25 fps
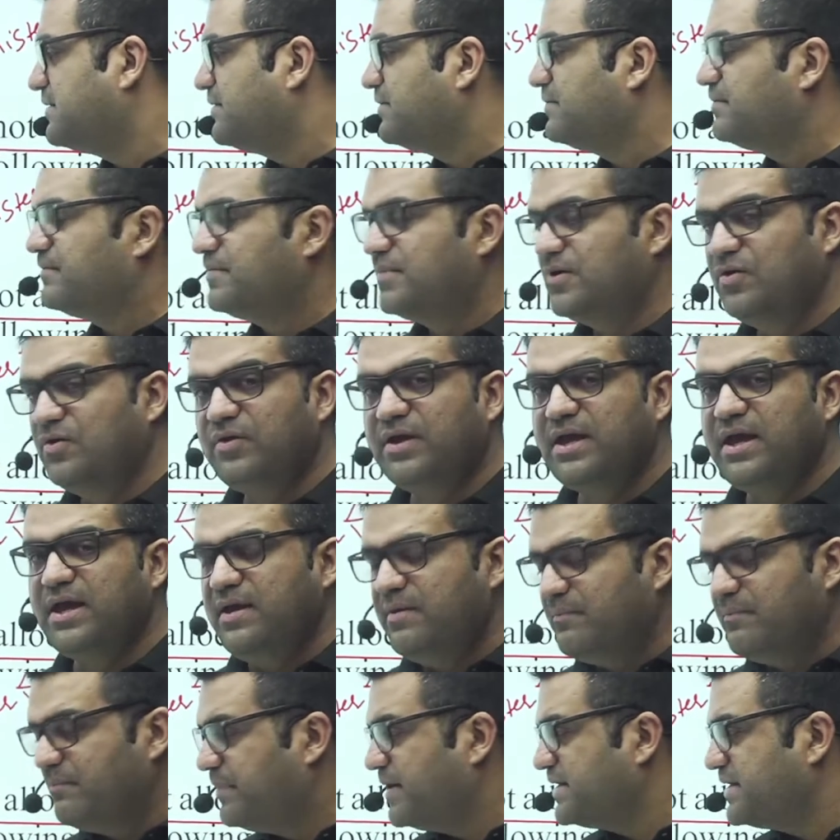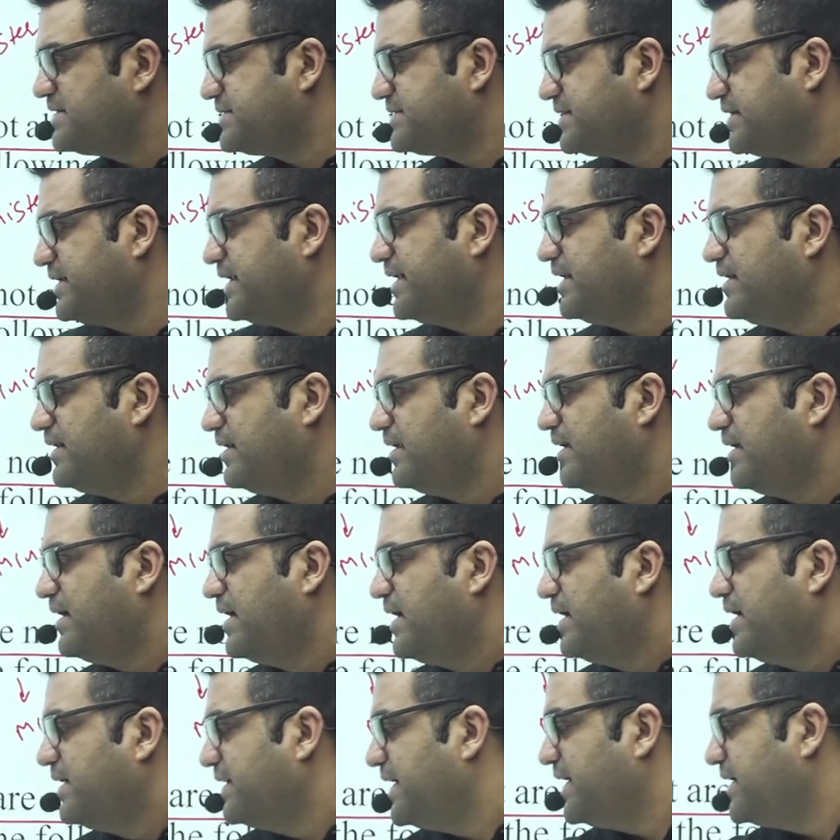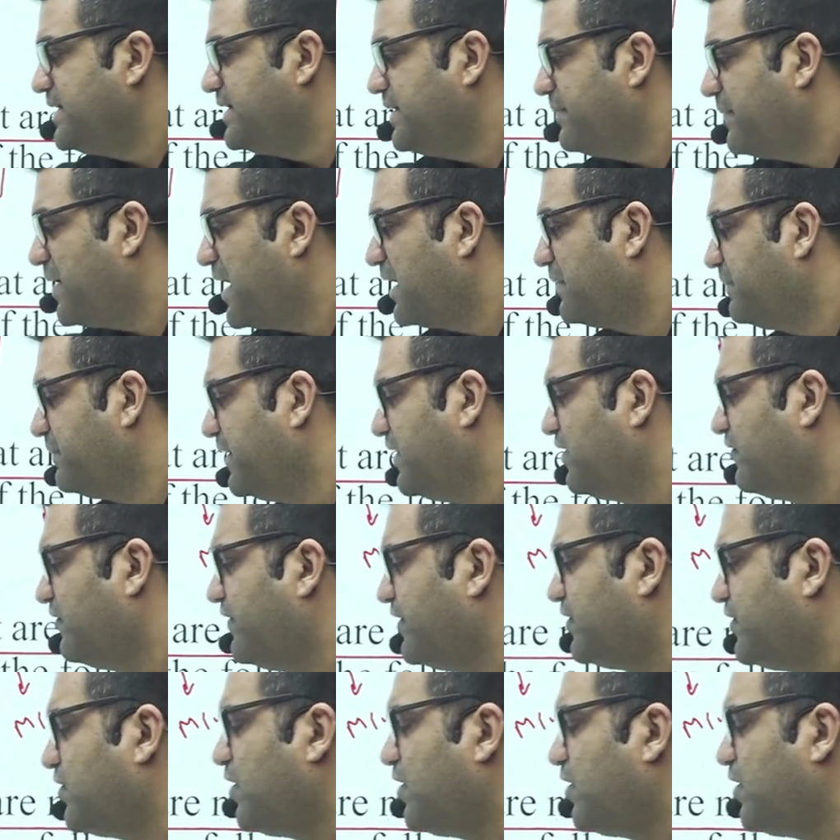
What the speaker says: okay, personnel, then Department of Atomic